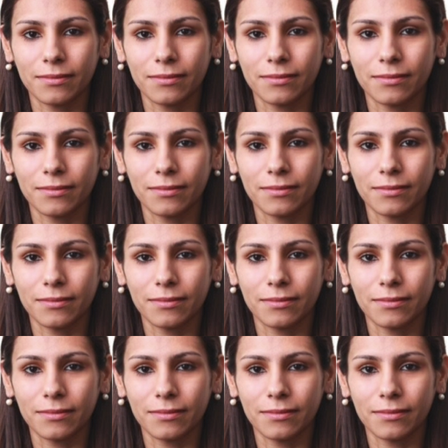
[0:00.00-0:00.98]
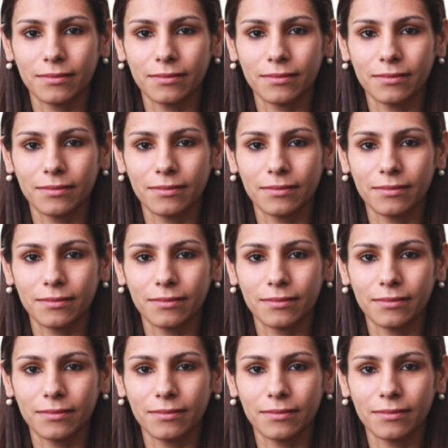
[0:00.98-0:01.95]

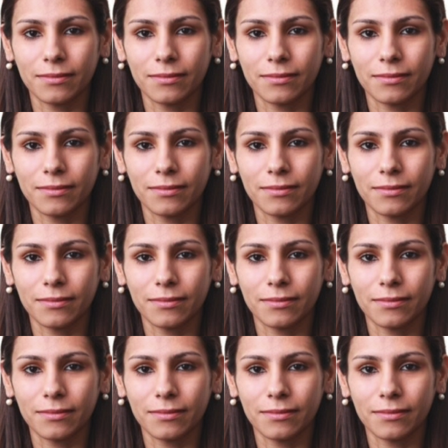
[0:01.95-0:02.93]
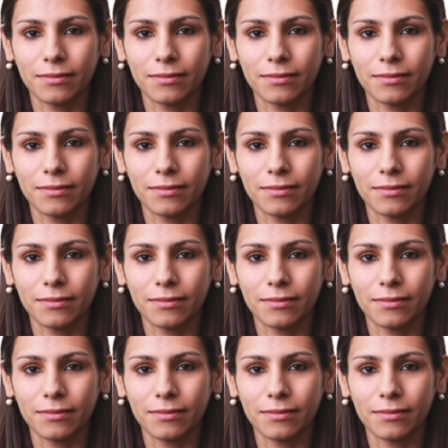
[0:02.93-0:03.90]

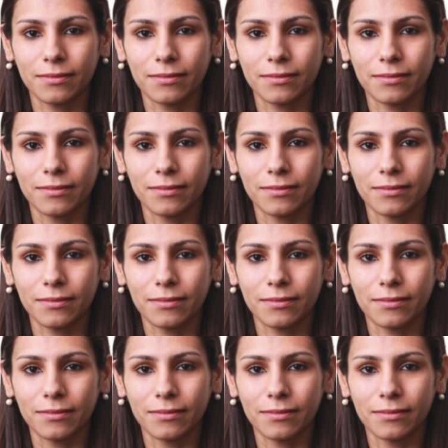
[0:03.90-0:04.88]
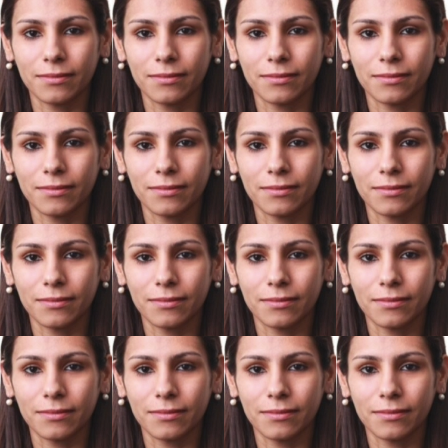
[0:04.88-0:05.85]

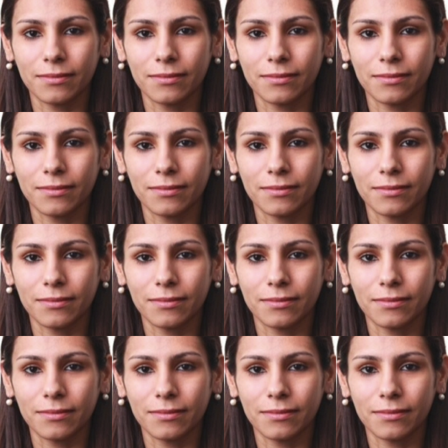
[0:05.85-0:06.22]
This is a still picture; no speech is visible.